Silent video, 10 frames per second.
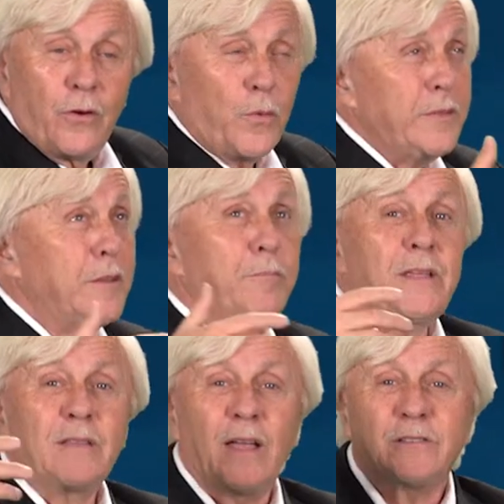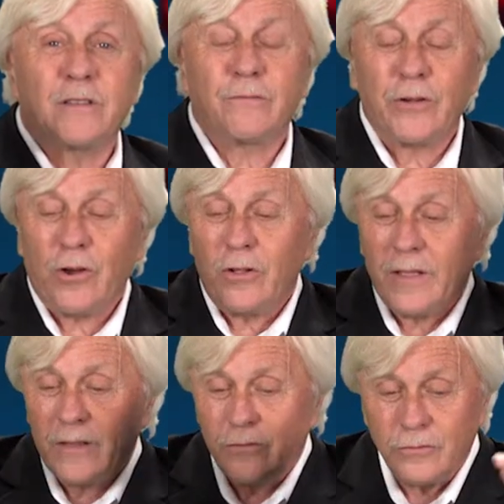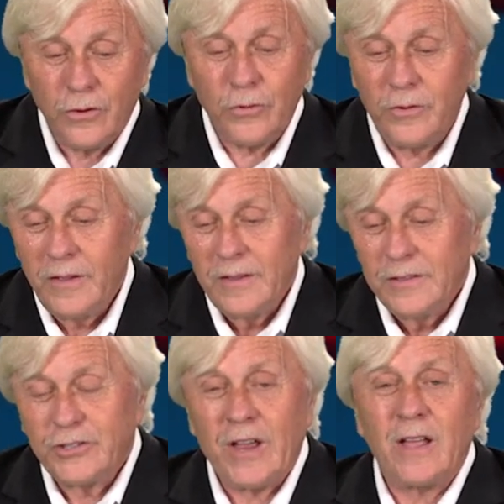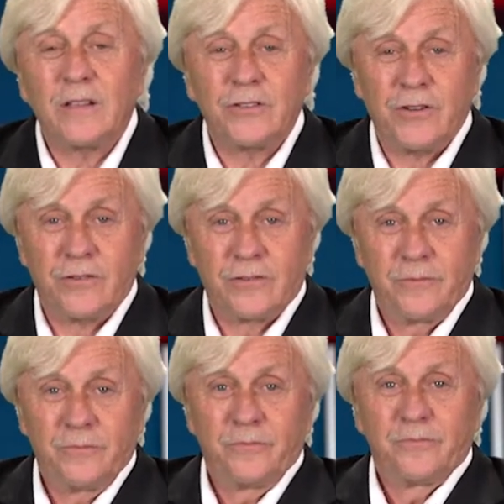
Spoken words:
Wouldn't it be nice if we all had no challenges?